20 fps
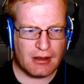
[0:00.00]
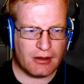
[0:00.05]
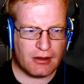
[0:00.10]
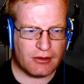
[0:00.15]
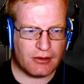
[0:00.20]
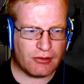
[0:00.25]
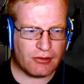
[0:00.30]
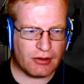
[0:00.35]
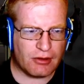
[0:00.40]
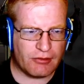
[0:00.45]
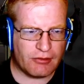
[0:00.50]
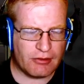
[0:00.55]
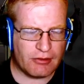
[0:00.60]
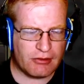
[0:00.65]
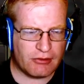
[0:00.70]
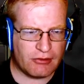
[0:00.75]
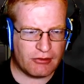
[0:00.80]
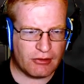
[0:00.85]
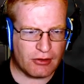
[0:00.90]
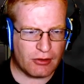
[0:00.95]
During a
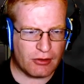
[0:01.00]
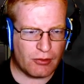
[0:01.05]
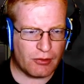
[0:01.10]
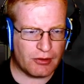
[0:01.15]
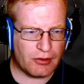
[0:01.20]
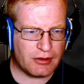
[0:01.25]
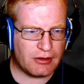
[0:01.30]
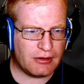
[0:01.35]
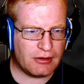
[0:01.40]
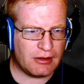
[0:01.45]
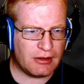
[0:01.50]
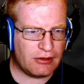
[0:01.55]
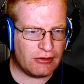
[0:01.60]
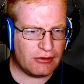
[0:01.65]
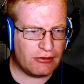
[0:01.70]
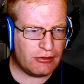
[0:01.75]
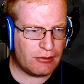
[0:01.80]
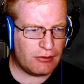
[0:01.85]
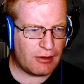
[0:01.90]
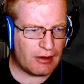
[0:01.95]
visit to the court,
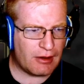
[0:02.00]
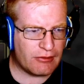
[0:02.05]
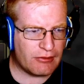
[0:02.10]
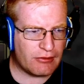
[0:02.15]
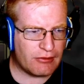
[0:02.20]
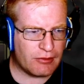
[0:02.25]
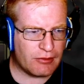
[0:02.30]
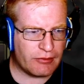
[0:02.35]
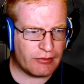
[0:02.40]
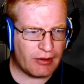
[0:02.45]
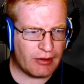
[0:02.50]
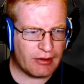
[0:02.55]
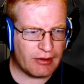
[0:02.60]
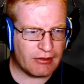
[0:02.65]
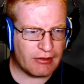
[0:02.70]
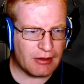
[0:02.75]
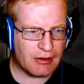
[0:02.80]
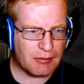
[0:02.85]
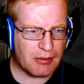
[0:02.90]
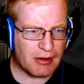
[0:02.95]
Nidintu asks for advice
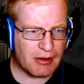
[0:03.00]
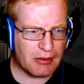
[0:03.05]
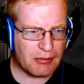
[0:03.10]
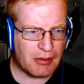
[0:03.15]
on the best